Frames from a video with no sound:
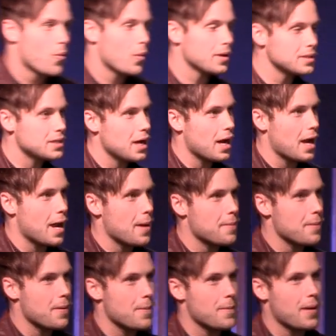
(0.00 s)
One
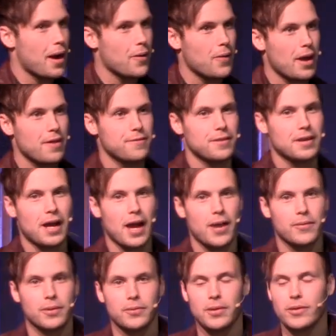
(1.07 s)
time, my wife and
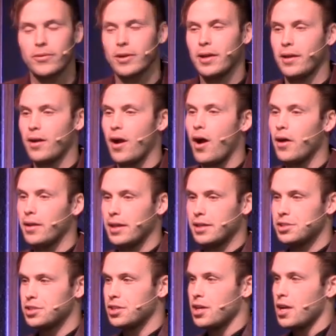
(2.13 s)
I, when we were in
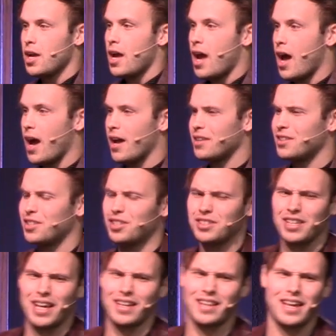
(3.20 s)
college,
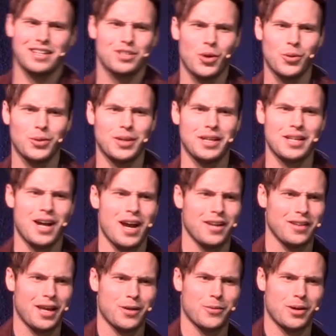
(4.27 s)
just like totally
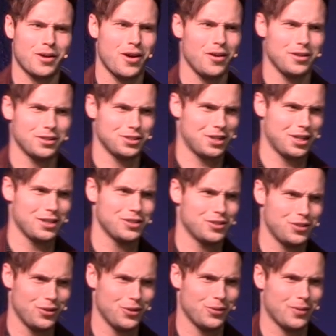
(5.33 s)
not like what college kids
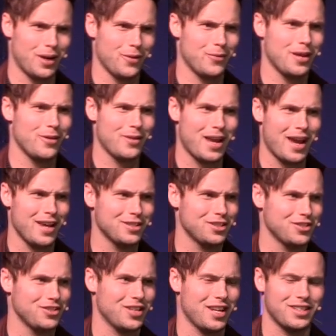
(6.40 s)
do, right? We had
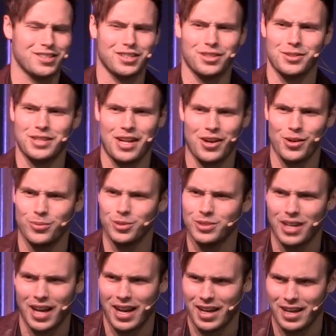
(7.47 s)
just like such a terrible
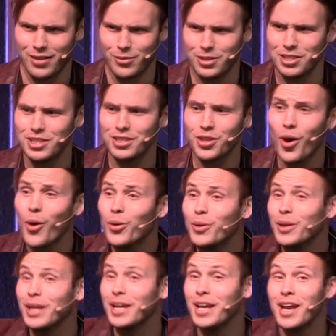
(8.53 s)
diet, which is
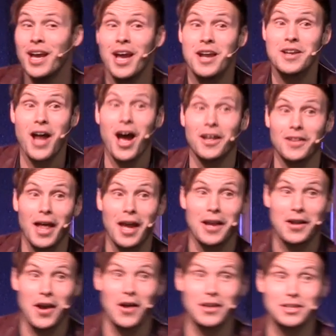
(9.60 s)
totally not
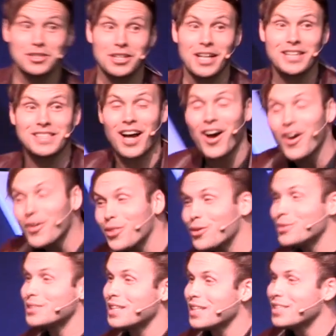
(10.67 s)
like college kids. All
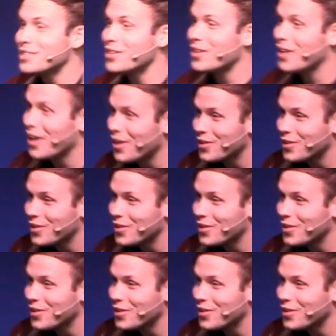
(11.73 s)
those kids are